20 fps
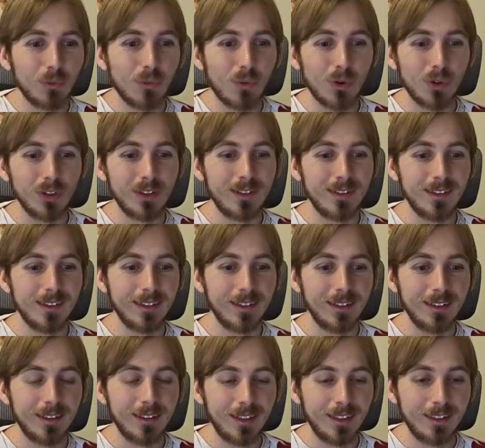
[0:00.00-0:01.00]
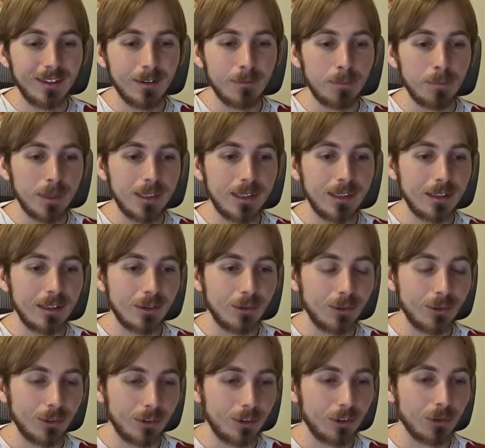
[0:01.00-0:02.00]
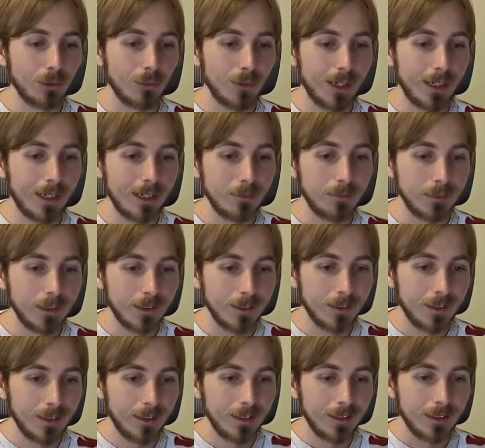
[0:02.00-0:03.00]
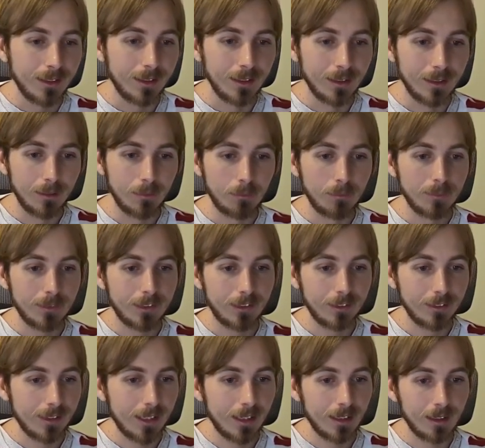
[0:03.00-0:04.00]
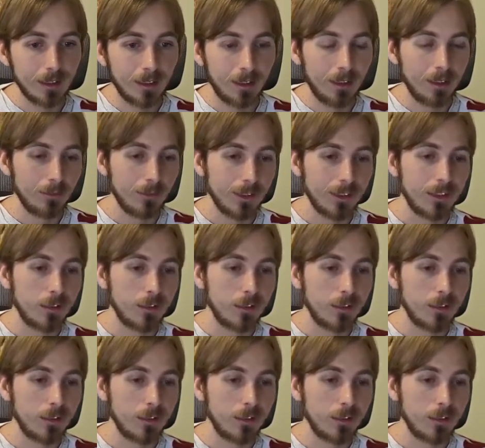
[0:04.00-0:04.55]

want it to be all crammed. So yeah, we